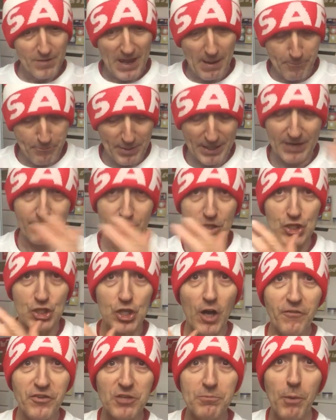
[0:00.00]
a bit of a
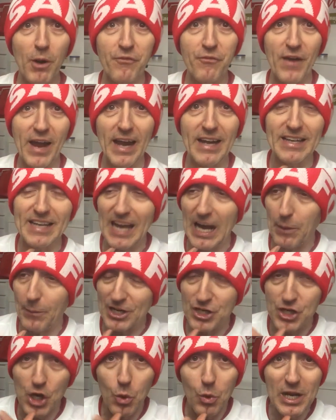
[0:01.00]
soft spot for Eddie Howe.
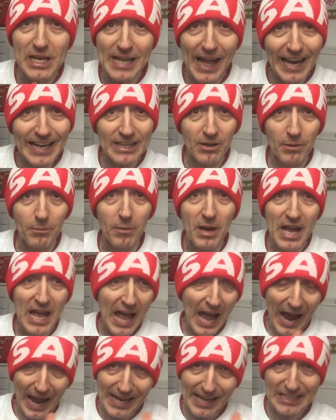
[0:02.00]
I do like him.
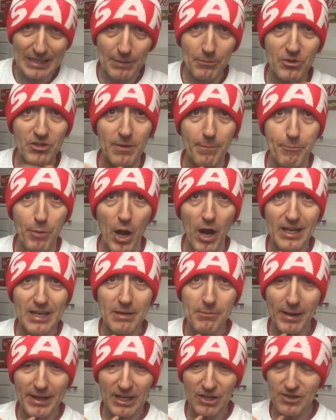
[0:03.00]
I like him as the
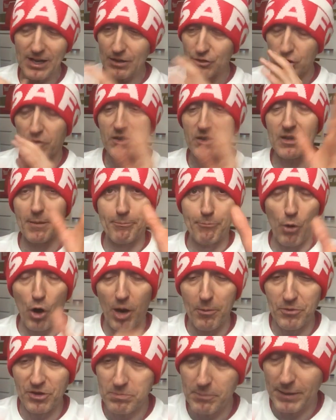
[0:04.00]
Burnley manager, sorry, the
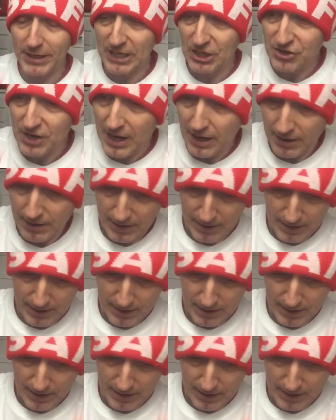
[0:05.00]
Bournemouth manager.